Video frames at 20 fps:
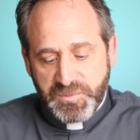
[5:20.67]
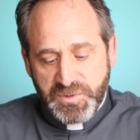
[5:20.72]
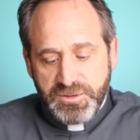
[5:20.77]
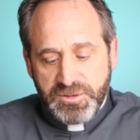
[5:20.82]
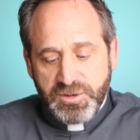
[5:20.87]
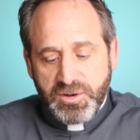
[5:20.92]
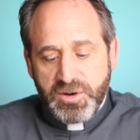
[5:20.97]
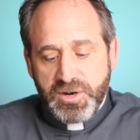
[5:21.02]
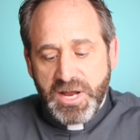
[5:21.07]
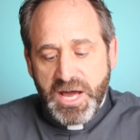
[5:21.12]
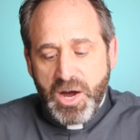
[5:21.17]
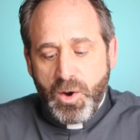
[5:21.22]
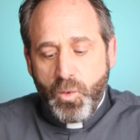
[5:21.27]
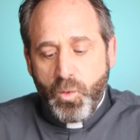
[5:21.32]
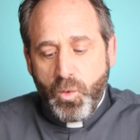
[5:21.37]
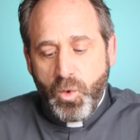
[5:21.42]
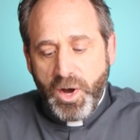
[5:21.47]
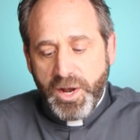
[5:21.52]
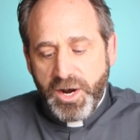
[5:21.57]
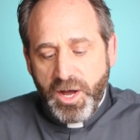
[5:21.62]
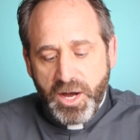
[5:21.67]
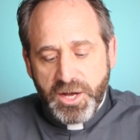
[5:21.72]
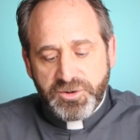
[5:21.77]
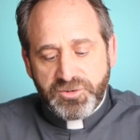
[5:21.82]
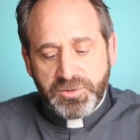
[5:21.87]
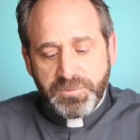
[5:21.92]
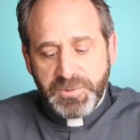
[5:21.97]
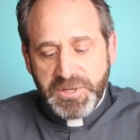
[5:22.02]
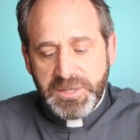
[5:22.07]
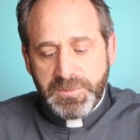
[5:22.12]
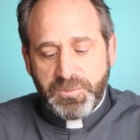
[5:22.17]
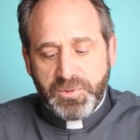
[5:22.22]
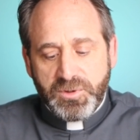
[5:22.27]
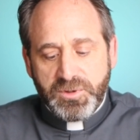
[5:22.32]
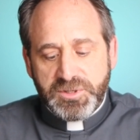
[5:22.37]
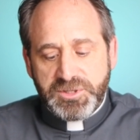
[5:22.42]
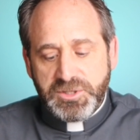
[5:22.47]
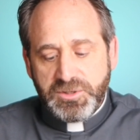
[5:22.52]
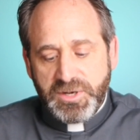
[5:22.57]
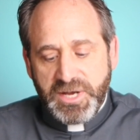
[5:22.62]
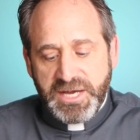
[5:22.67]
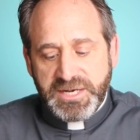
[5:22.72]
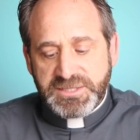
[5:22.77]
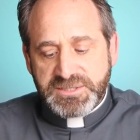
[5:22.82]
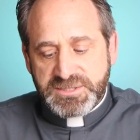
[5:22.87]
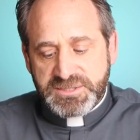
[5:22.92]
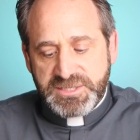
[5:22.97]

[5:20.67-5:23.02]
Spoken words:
There are not 100 people in the United